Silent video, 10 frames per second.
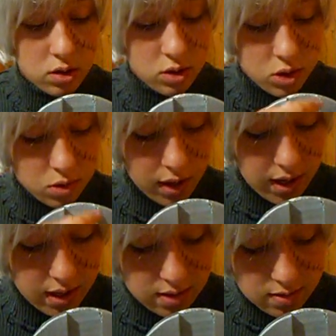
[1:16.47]
drew
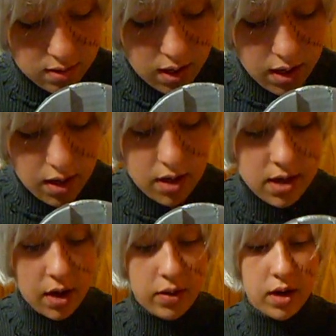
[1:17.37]
lines
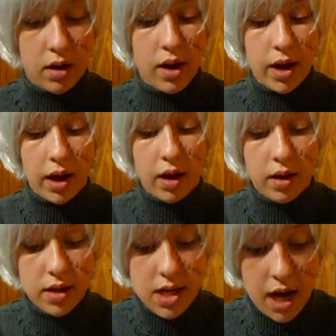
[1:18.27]
down here, and I
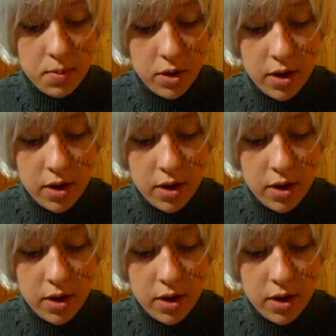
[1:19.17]
cut the top.